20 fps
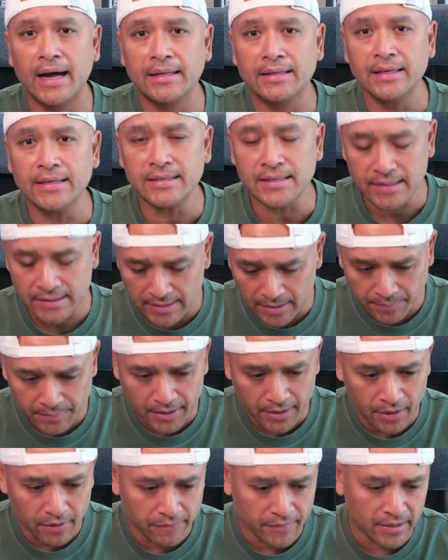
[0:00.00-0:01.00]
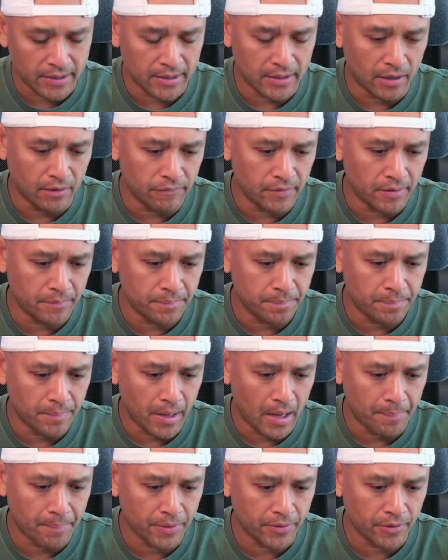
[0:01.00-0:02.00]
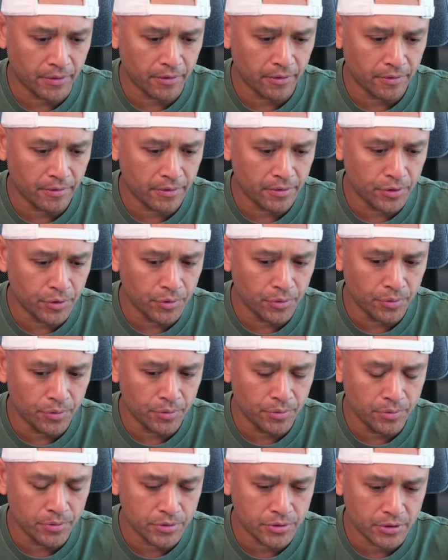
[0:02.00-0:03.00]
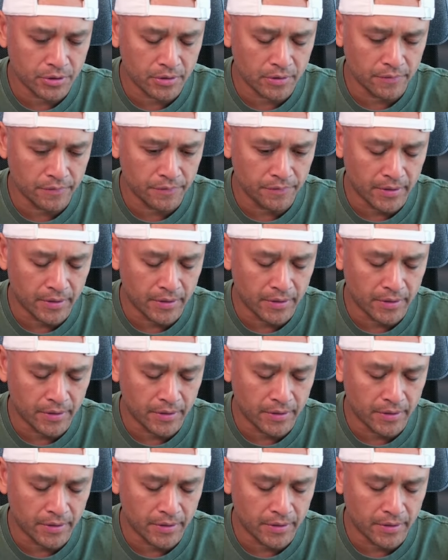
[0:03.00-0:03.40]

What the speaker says: This is something of a particular new sort of